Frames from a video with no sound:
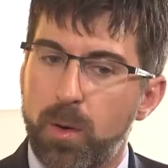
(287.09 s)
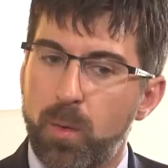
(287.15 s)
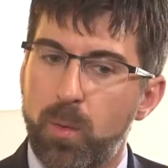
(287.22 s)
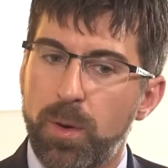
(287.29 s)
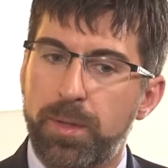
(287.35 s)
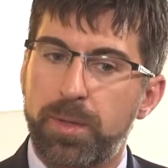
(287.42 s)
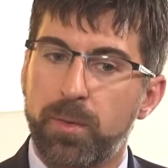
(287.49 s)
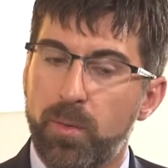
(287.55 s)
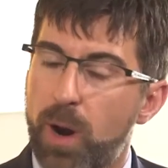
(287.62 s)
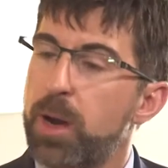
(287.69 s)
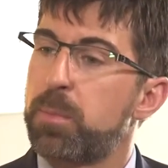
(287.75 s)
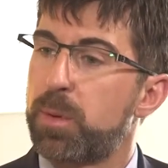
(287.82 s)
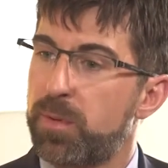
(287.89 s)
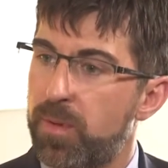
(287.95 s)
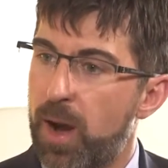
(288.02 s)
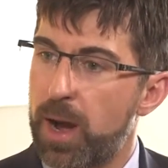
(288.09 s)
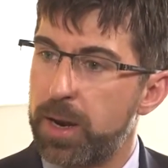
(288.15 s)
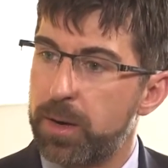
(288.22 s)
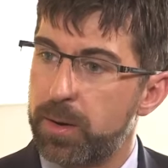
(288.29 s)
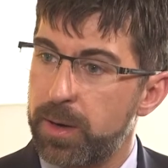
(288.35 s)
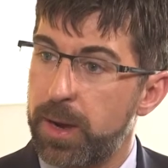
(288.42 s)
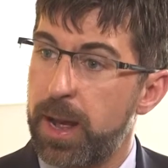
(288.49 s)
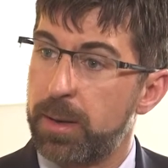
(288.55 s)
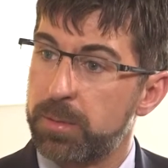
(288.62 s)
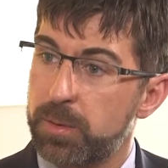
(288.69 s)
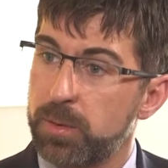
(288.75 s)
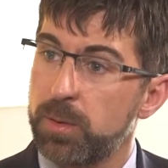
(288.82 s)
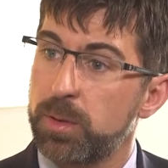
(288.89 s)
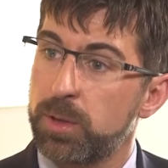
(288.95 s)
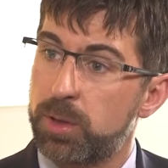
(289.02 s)
With the right provider, it
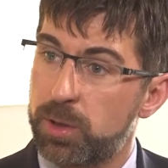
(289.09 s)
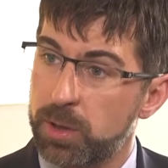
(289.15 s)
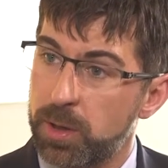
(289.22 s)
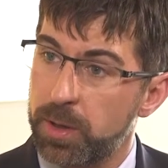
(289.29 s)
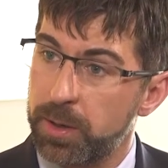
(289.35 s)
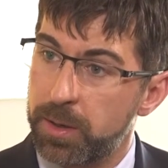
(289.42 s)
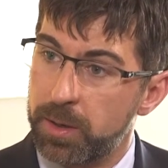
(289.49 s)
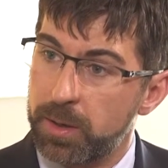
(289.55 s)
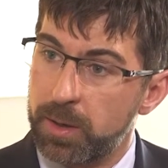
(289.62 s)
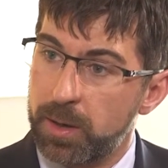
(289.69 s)
absolutely should.